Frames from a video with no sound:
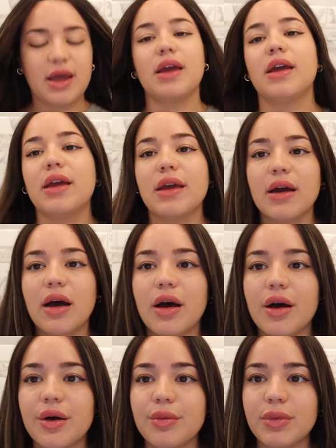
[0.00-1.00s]
a
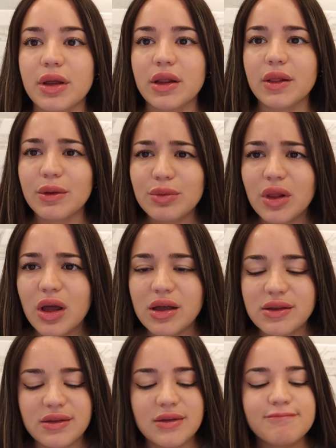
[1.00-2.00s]
lip
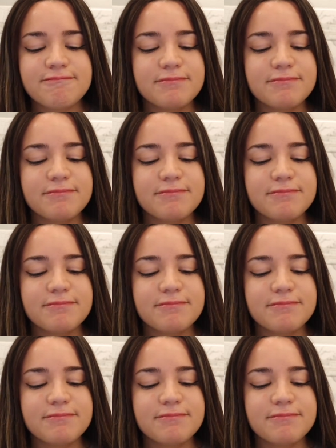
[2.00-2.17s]
gloss,